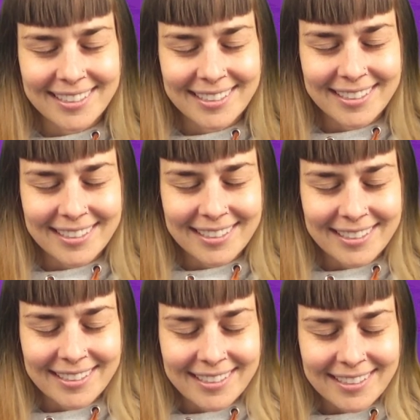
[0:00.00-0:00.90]

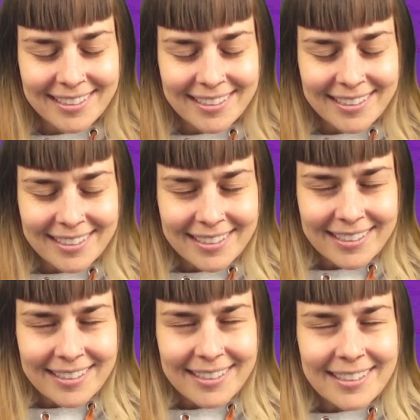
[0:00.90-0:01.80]
No one is speaking in this clip.